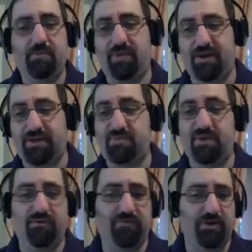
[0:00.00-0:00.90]
But it's
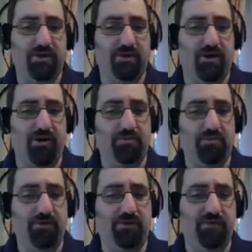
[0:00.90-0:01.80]
been overridden on our
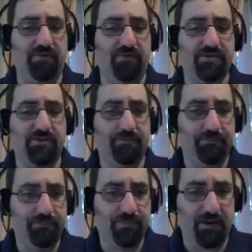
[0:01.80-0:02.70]
Moodle, obviously.
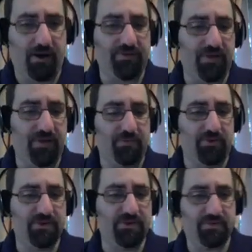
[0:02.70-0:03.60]
On the
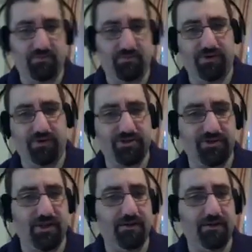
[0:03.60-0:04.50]
iMoot, I
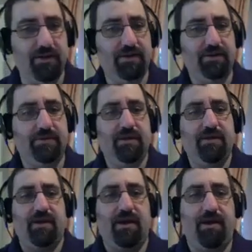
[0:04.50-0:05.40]
should say.
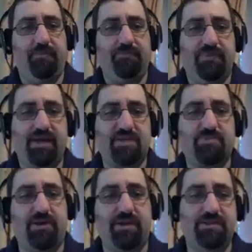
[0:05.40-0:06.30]
That's
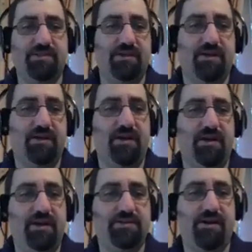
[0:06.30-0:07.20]
pretty easy.
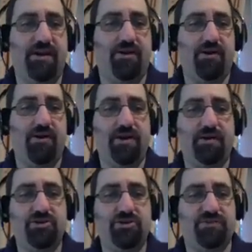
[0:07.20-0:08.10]
Inside our heading,
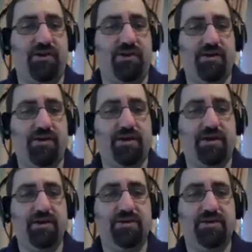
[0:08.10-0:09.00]
just find your
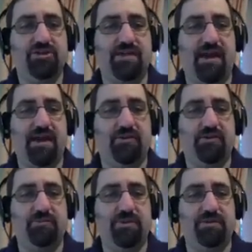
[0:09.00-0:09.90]
heading, just add a
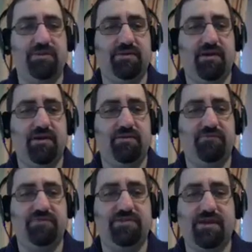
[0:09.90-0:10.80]
little bit
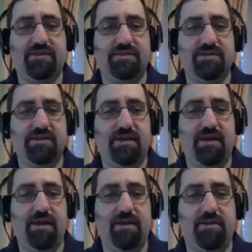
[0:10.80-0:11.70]
of text,
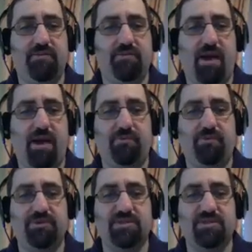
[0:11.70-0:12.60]
and wrap
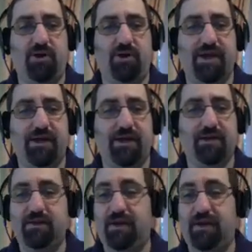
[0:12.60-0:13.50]
it with the small
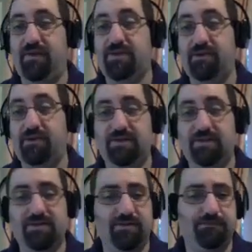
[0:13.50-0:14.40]
tag. And that's all you
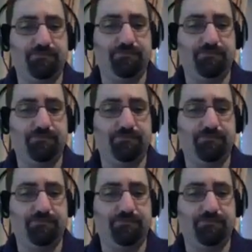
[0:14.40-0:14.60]
need to do.